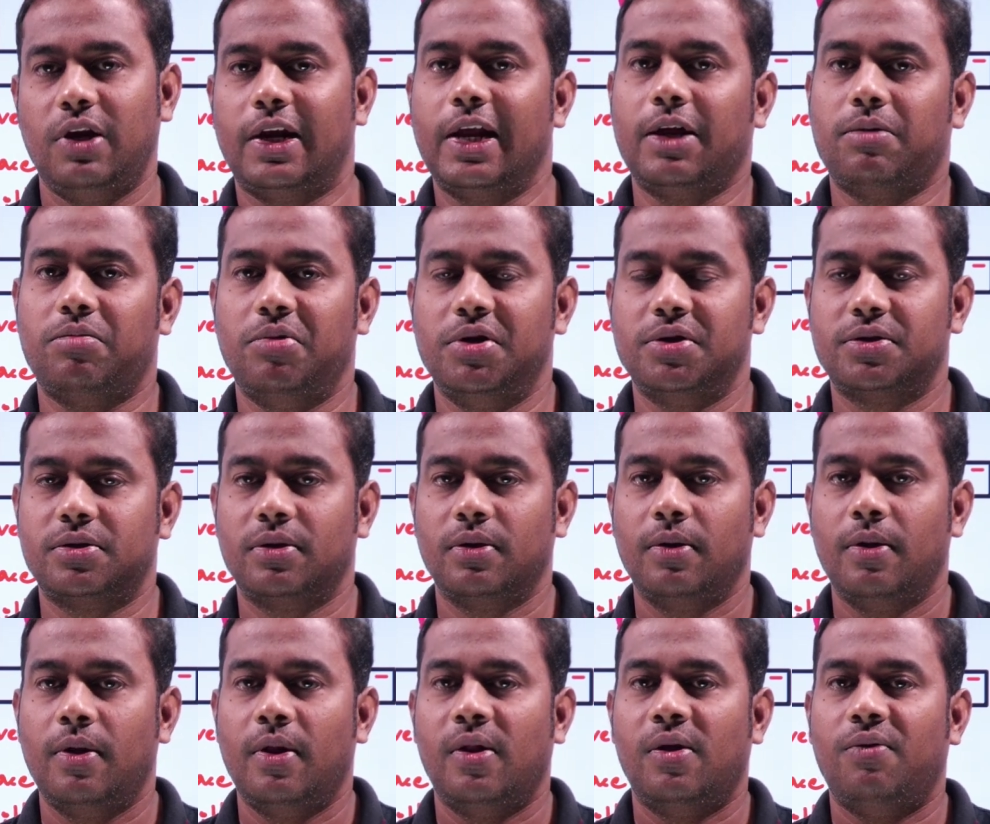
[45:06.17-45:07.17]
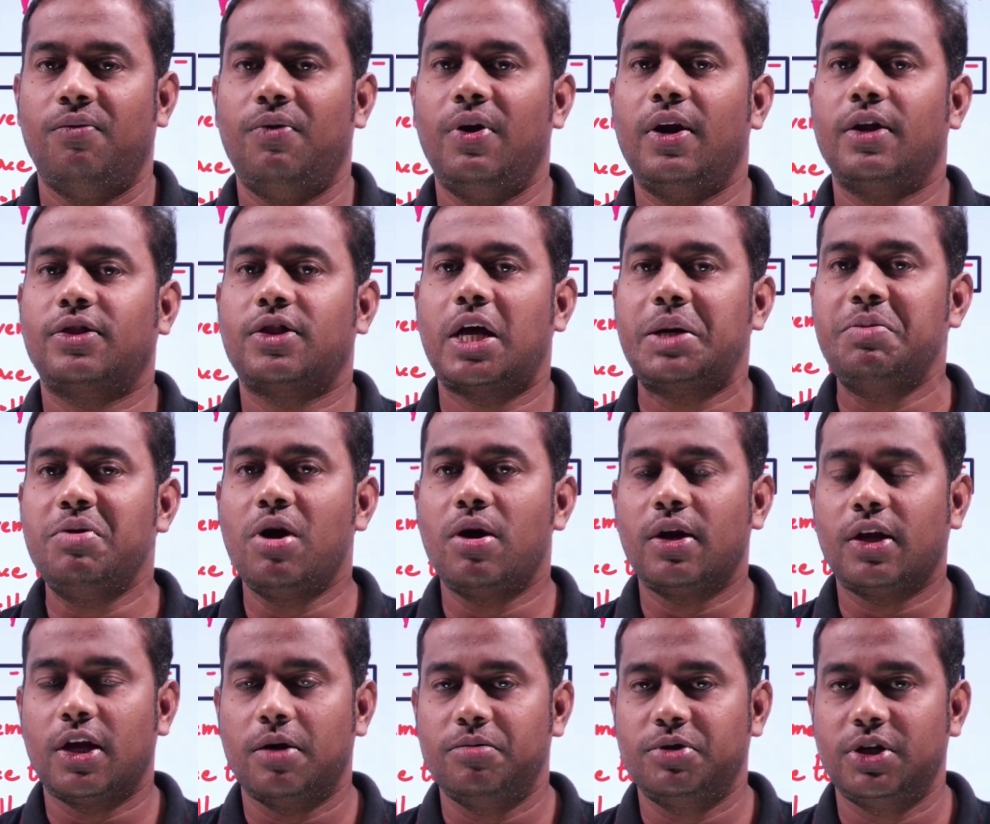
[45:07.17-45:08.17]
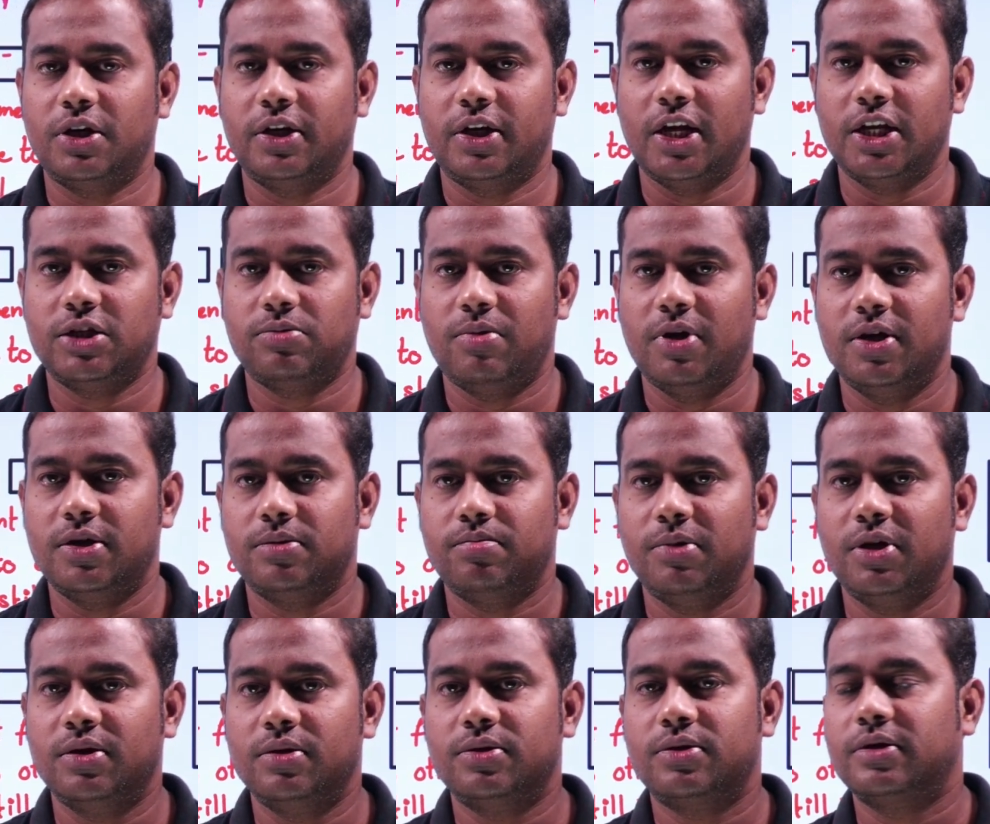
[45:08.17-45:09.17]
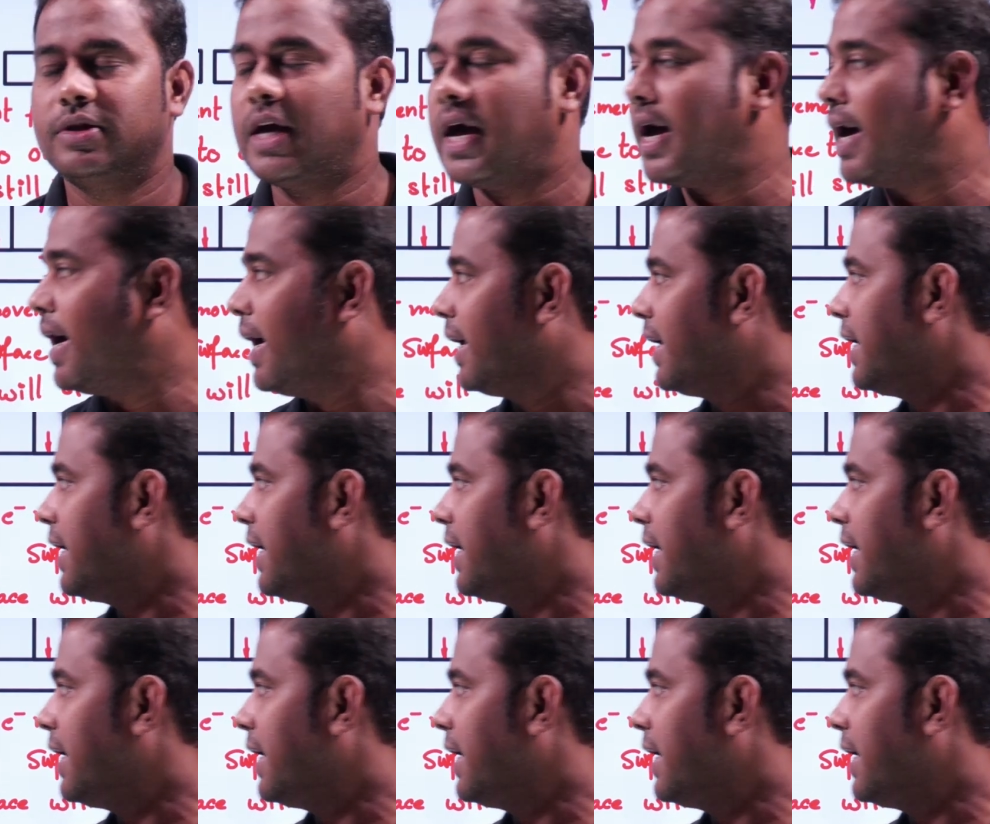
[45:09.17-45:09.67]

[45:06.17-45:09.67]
will take place. When a thermionic emission takes place means the